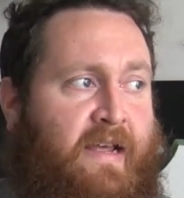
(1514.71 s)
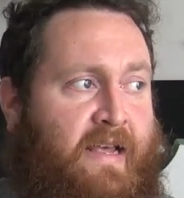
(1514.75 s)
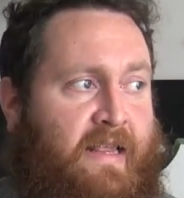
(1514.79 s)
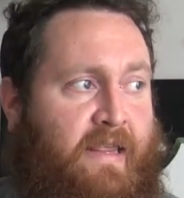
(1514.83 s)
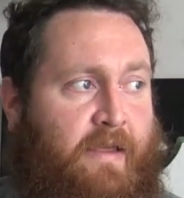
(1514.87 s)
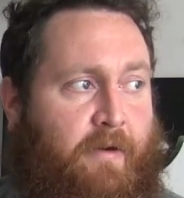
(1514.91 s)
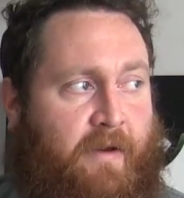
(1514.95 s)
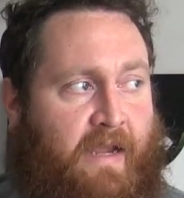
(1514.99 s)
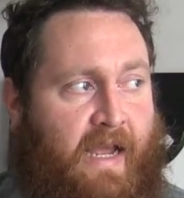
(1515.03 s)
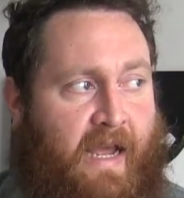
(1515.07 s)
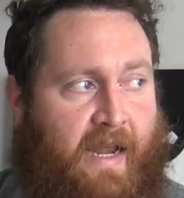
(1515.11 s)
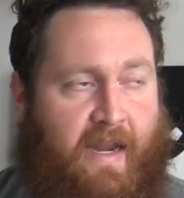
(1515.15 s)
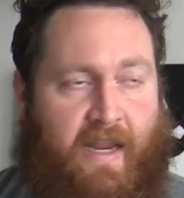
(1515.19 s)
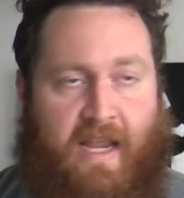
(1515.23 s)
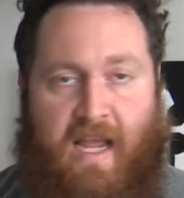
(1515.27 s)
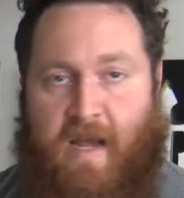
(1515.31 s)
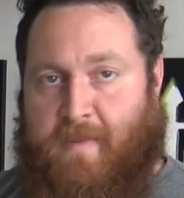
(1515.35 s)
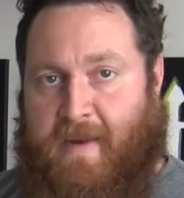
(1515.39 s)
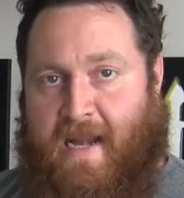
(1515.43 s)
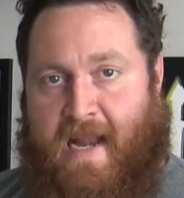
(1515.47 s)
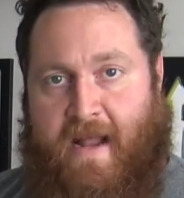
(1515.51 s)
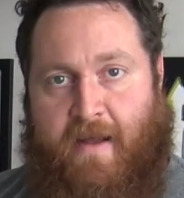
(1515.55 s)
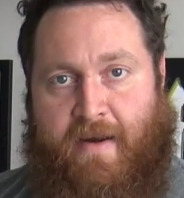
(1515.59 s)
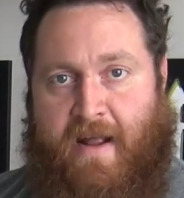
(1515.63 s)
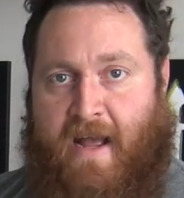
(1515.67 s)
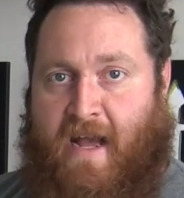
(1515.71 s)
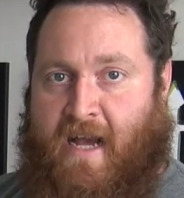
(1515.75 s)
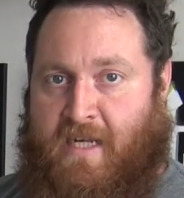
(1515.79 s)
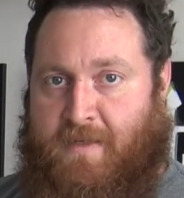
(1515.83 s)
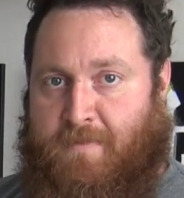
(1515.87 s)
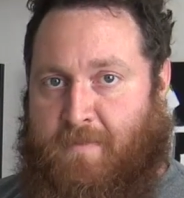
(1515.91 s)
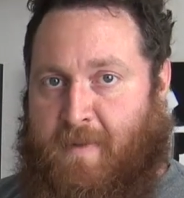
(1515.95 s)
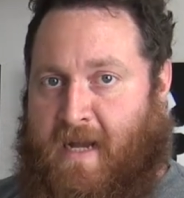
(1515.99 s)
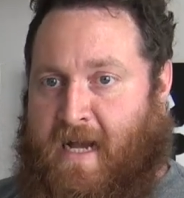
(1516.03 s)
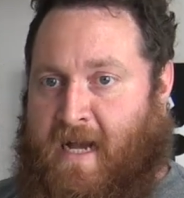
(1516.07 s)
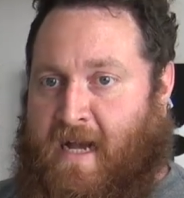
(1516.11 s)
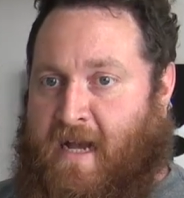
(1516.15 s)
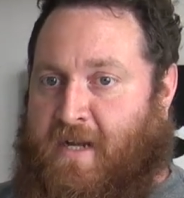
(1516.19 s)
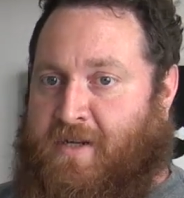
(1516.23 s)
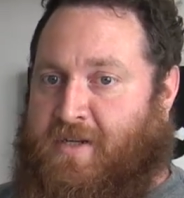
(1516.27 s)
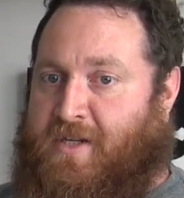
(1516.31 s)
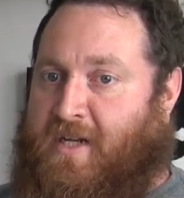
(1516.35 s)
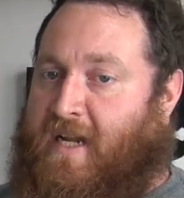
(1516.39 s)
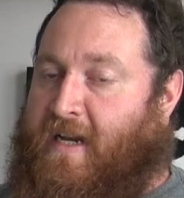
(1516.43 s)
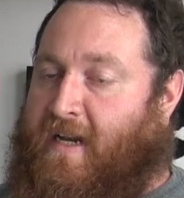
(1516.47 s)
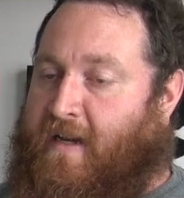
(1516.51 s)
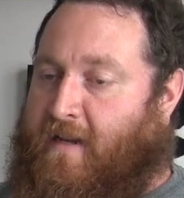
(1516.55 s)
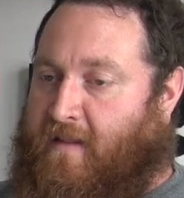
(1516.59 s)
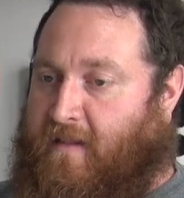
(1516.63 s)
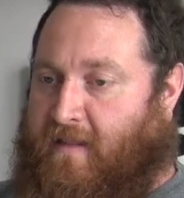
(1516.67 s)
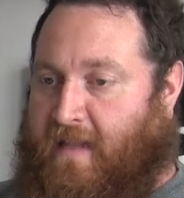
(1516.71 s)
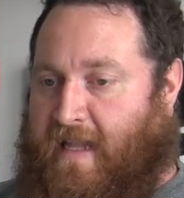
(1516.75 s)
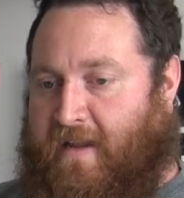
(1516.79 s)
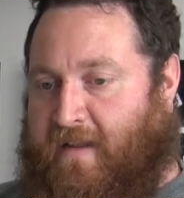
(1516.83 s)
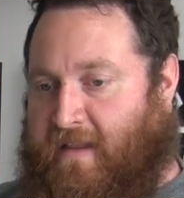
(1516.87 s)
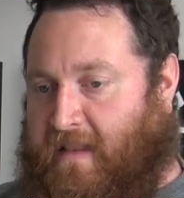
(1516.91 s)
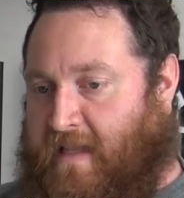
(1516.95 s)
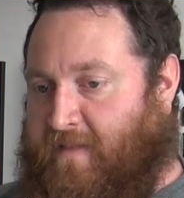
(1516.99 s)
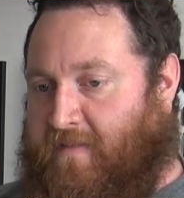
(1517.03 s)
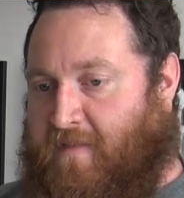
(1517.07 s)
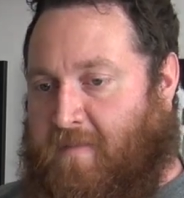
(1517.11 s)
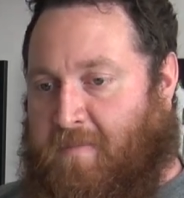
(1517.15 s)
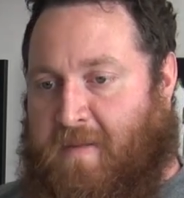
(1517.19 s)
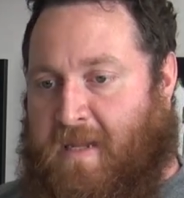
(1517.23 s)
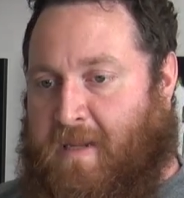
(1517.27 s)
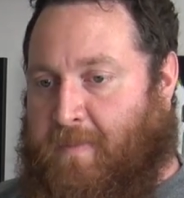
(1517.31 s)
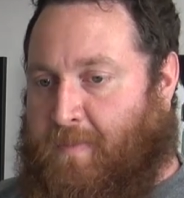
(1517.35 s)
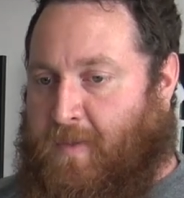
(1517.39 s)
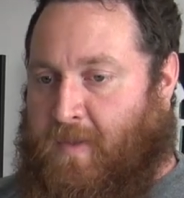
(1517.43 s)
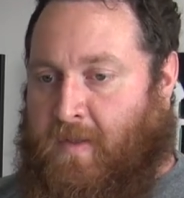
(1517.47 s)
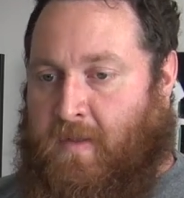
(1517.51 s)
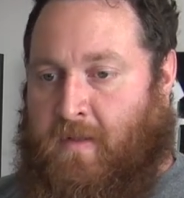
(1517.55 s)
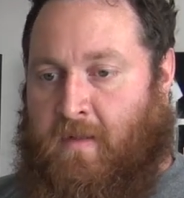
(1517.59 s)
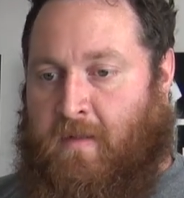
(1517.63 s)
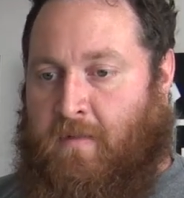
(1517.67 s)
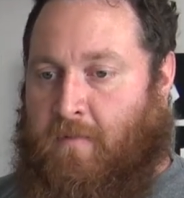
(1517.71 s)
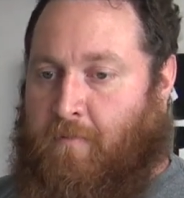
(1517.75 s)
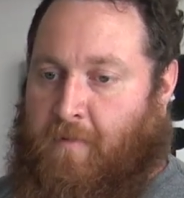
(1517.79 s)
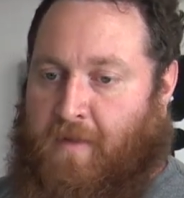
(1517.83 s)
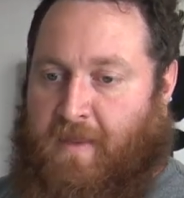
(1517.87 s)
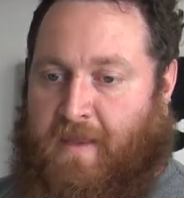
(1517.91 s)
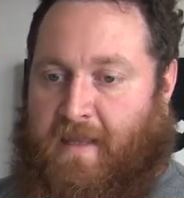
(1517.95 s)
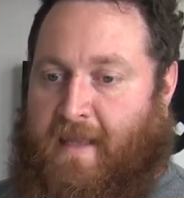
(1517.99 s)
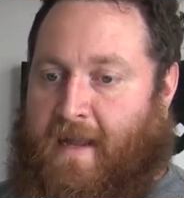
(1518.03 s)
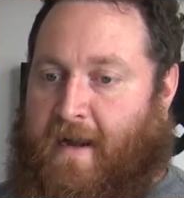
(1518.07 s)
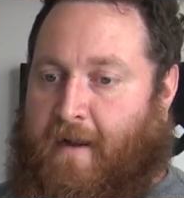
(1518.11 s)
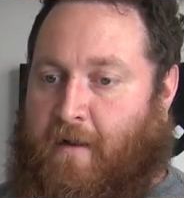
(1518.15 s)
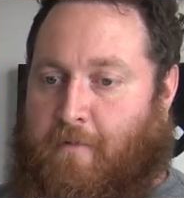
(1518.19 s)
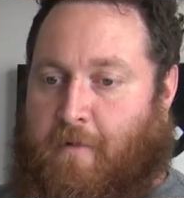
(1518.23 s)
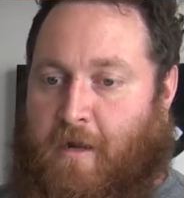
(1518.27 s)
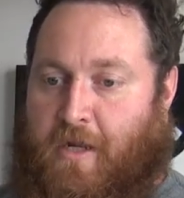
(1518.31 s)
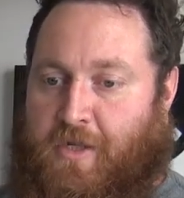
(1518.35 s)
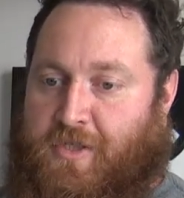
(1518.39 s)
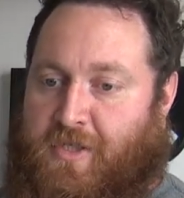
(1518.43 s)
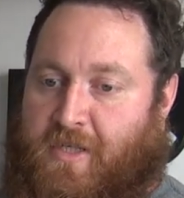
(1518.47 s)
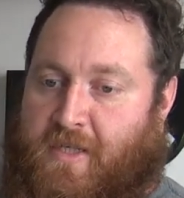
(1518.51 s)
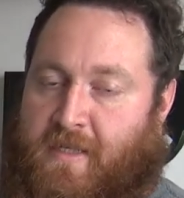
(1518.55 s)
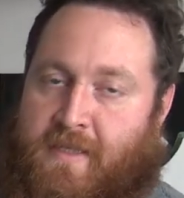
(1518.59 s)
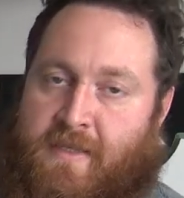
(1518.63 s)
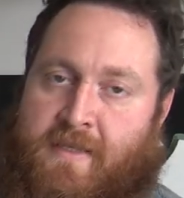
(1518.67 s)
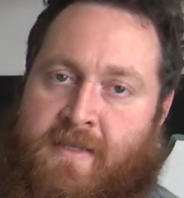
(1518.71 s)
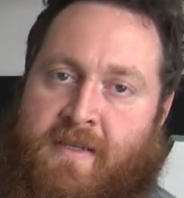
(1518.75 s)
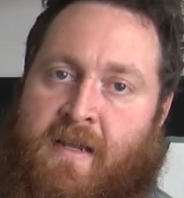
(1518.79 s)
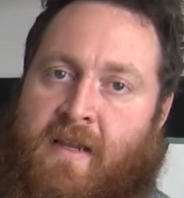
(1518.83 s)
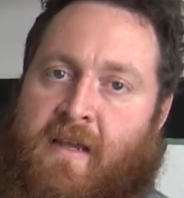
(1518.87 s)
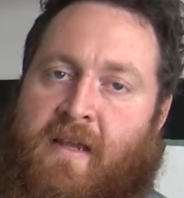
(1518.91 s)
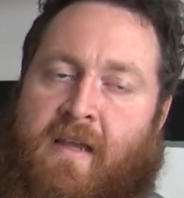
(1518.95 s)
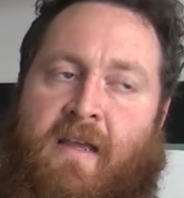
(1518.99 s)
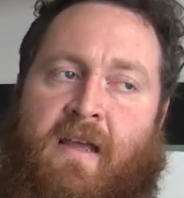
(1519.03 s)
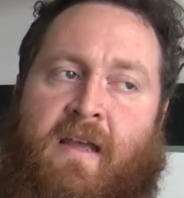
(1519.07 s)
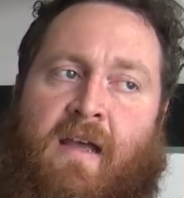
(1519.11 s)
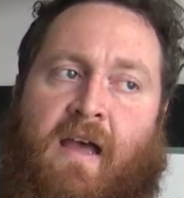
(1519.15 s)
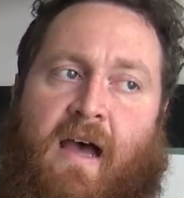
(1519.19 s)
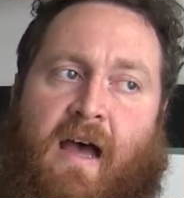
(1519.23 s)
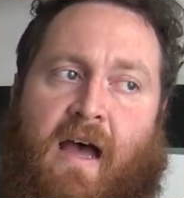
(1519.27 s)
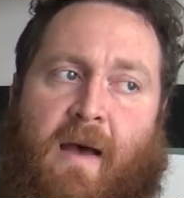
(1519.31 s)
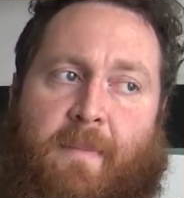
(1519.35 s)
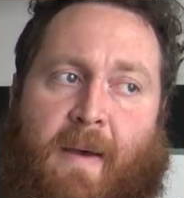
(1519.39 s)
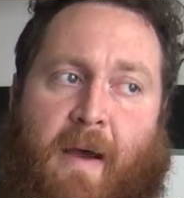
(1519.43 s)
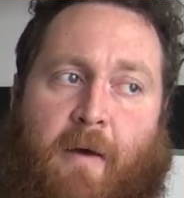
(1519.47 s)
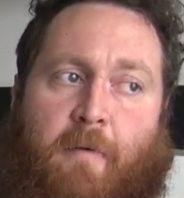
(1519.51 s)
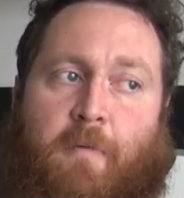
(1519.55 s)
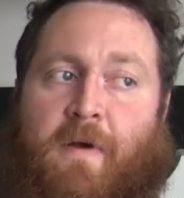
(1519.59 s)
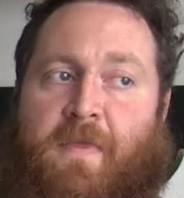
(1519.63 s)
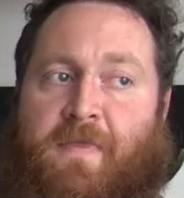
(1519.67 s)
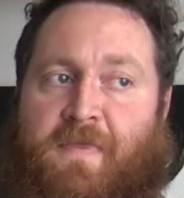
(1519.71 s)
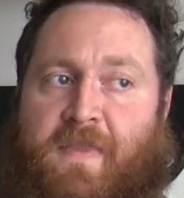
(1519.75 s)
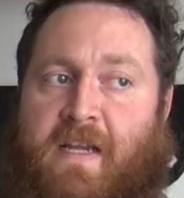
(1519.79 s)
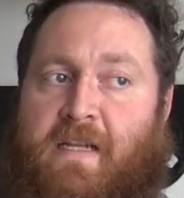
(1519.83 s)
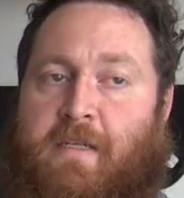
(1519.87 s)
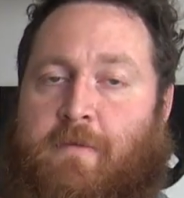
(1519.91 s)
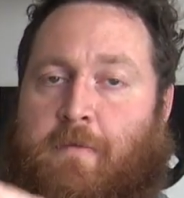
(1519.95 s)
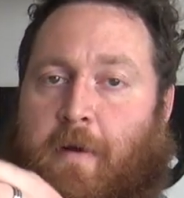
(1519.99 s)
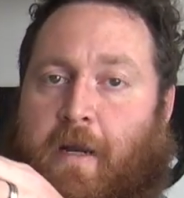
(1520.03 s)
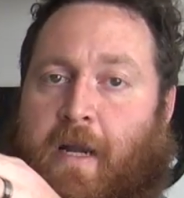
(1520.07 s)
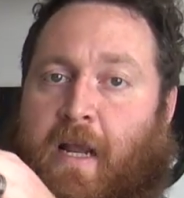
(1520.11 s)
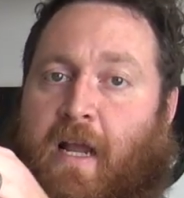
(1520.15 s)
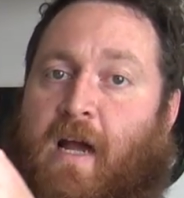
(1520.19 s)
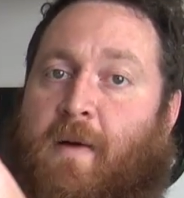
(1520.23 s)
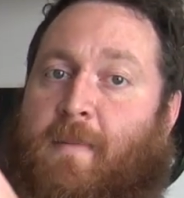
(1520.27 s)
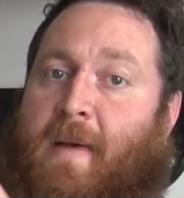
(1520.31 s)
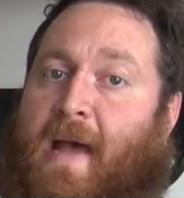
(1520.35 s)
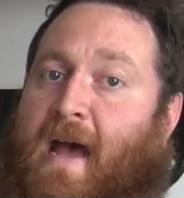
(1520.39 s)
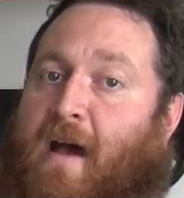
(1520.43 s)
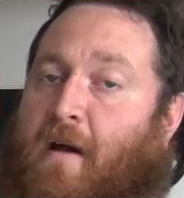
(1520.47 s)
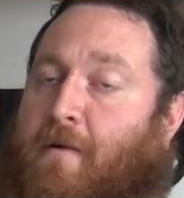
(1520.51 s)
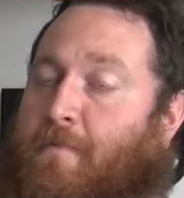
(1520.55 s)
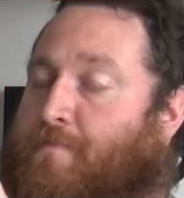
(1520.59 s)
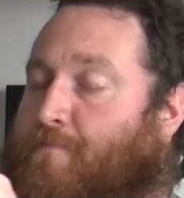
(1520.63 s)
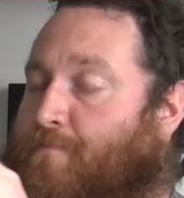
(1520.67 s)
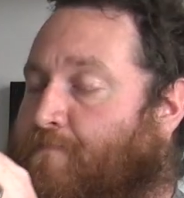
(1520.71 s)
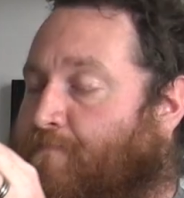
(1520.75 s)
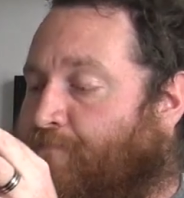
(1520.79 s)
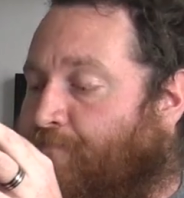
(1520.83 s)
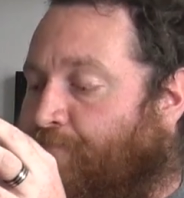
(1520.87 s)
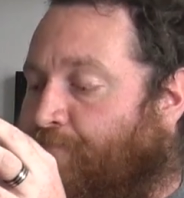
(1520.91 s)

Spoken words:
They're kind of coming out hodgepodge and leaving people with a lot of questions about when things were going to come out.